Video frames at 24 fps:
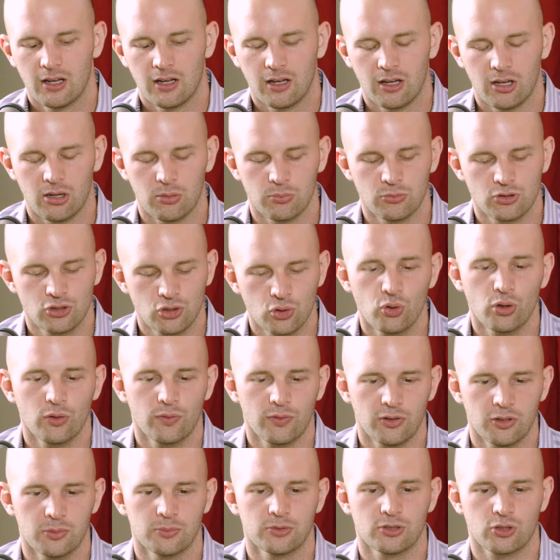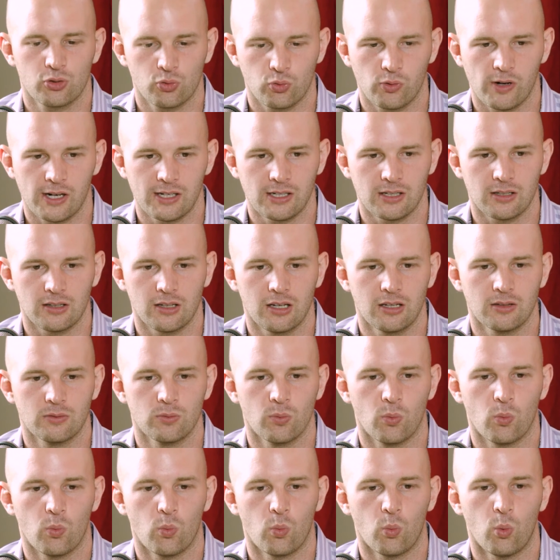To the film's credit, it
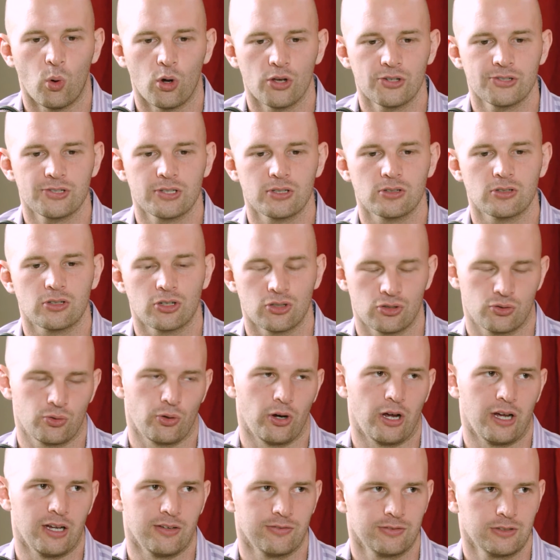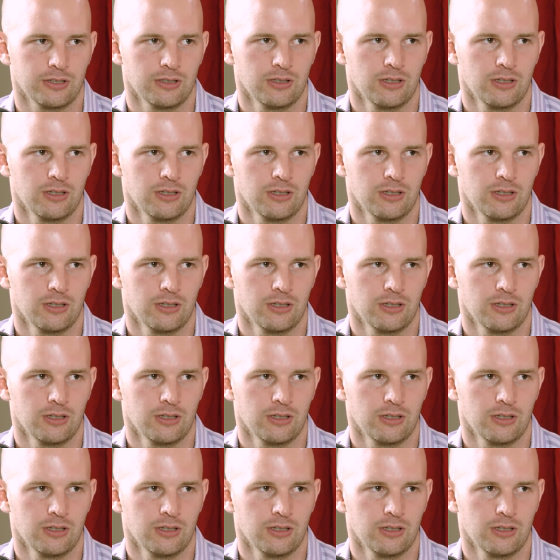wasn't contrived.